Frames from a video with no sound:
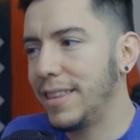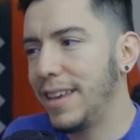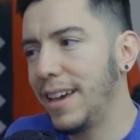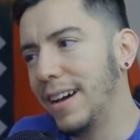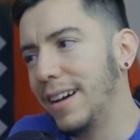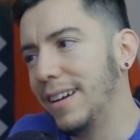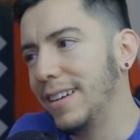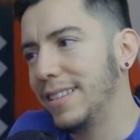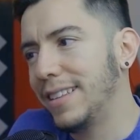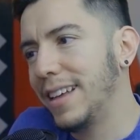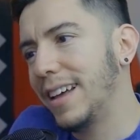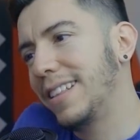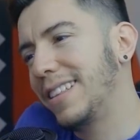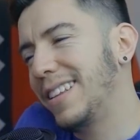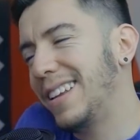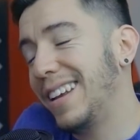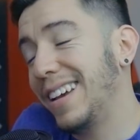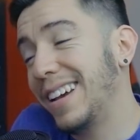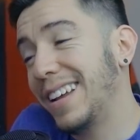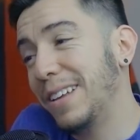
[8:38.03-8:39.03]
Yeah, that
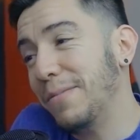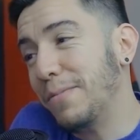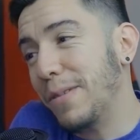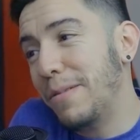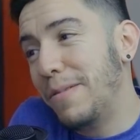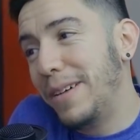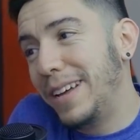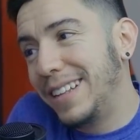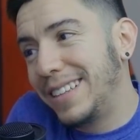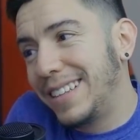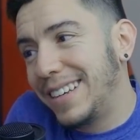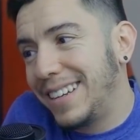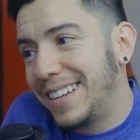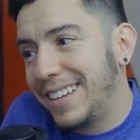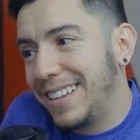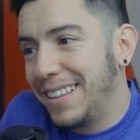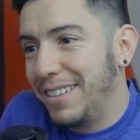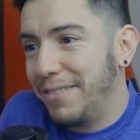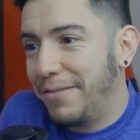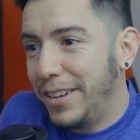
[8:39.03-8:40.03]
didn't get
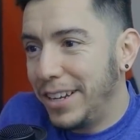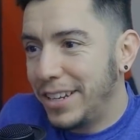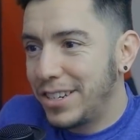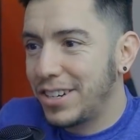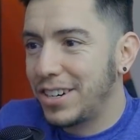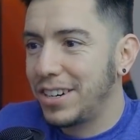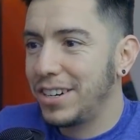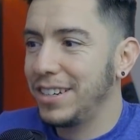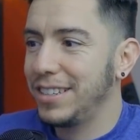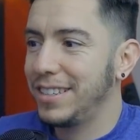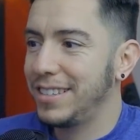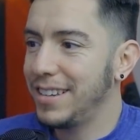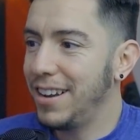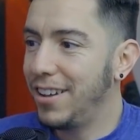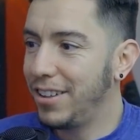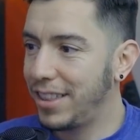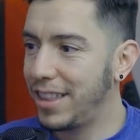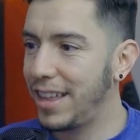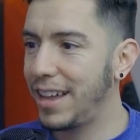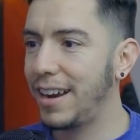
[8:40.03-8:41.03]
implemented. The feature is
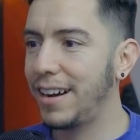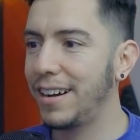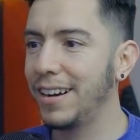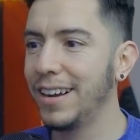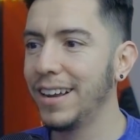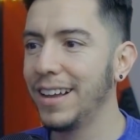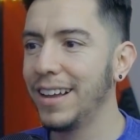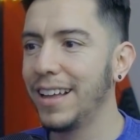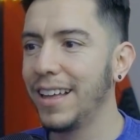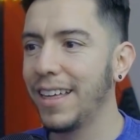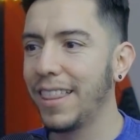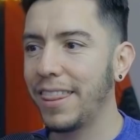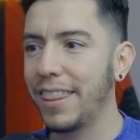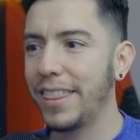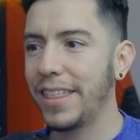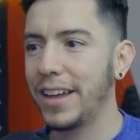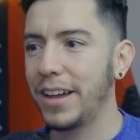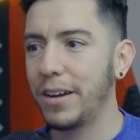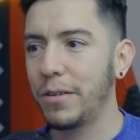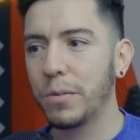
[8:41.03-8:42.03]
not there.
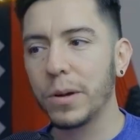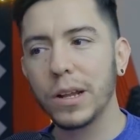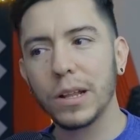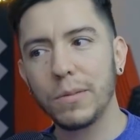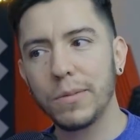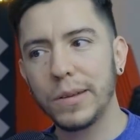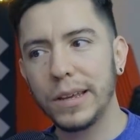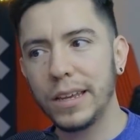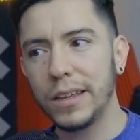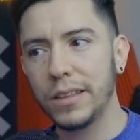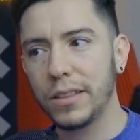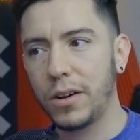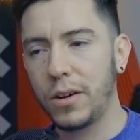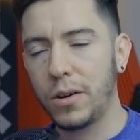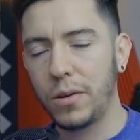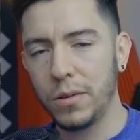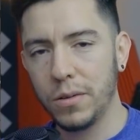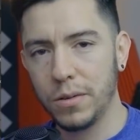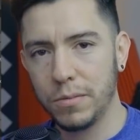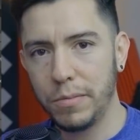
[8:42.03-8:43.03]
There will be,
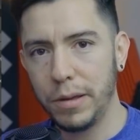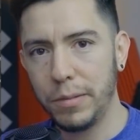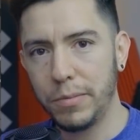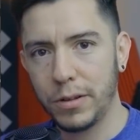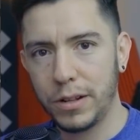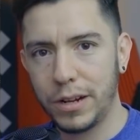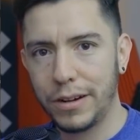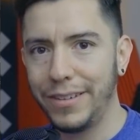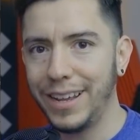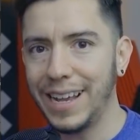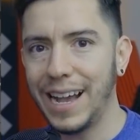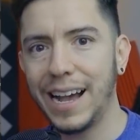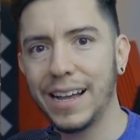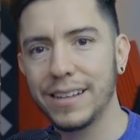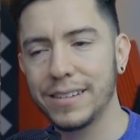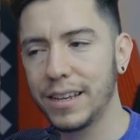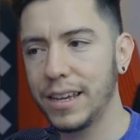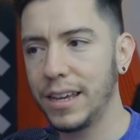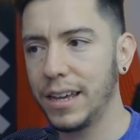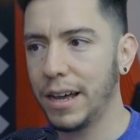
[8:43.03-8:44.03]
though. People are being
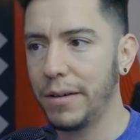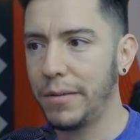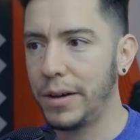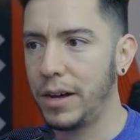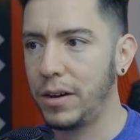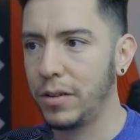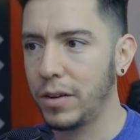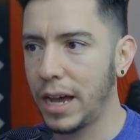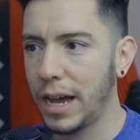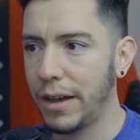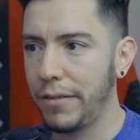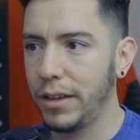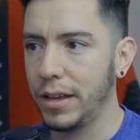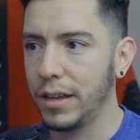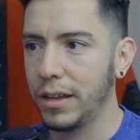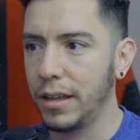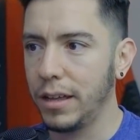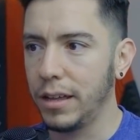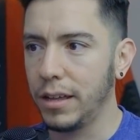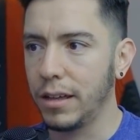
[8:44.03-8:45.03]
asking about
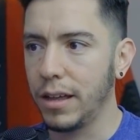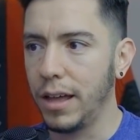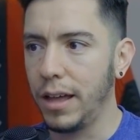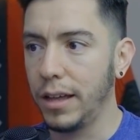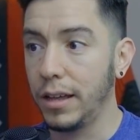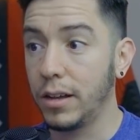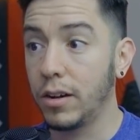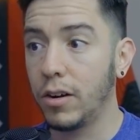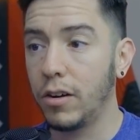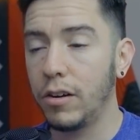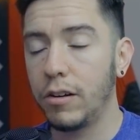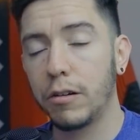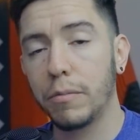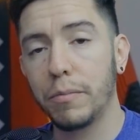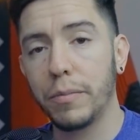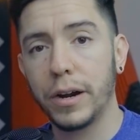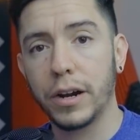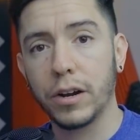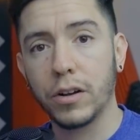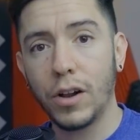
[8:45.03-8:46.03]
having a color
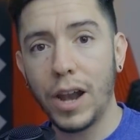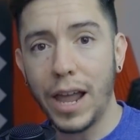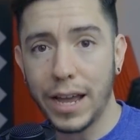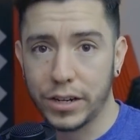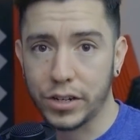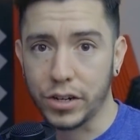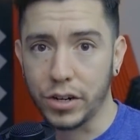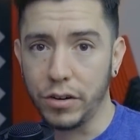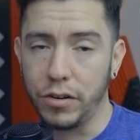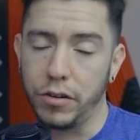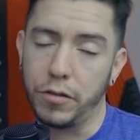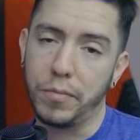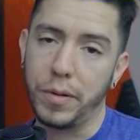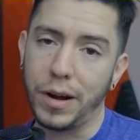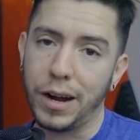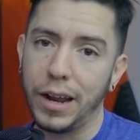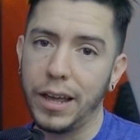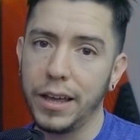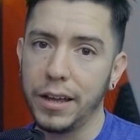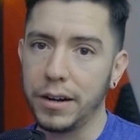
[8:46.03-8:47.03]
per collection or
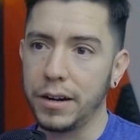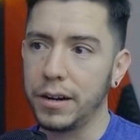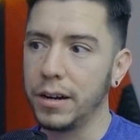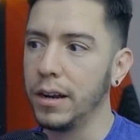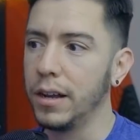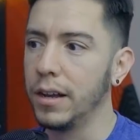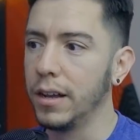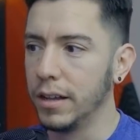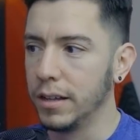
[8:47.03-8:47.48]
per layer.